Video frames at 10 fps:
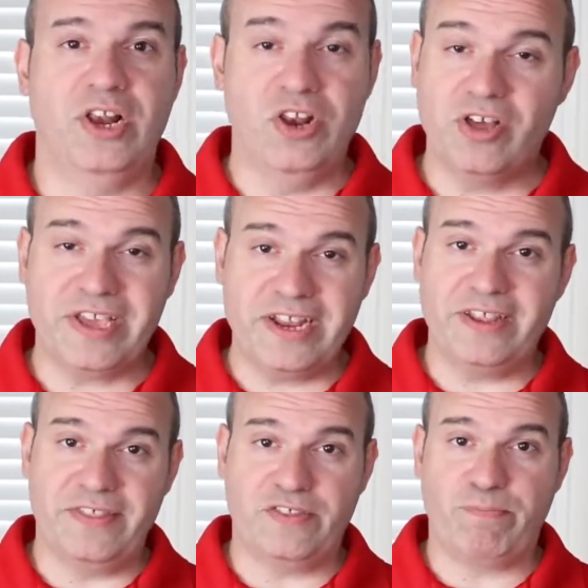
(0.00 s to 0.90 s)
look
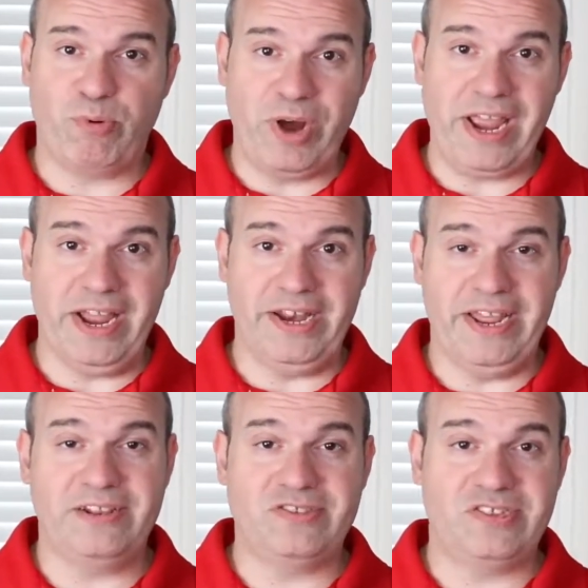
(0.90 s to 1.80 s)
into this brand
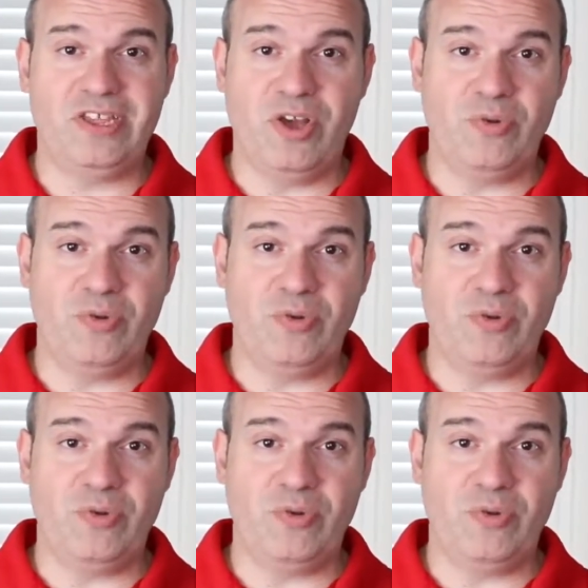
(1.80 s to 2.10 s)
and see,